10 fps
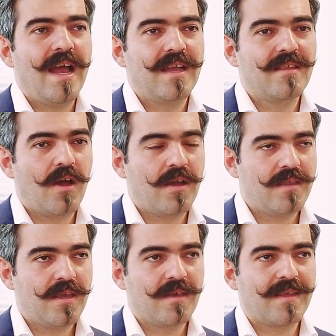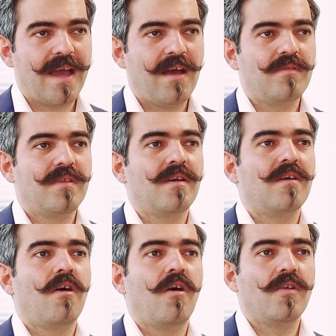and ideas out
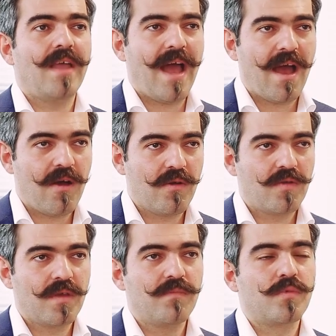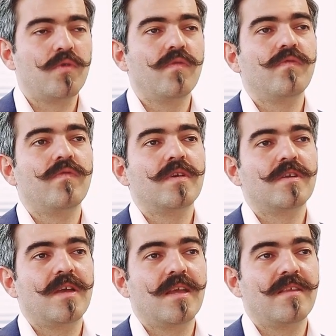there on how to improve
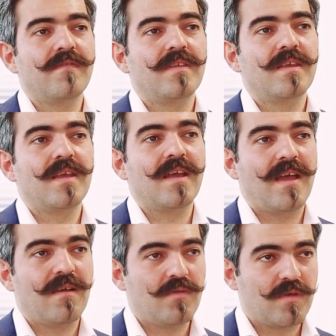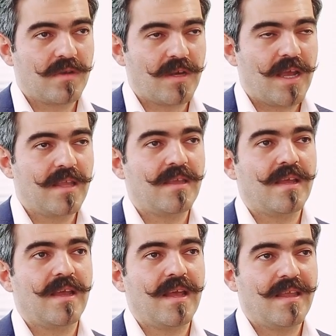creativity and how to create
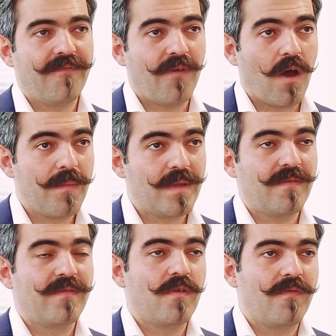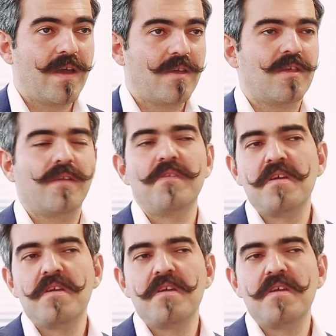an environment of innovation.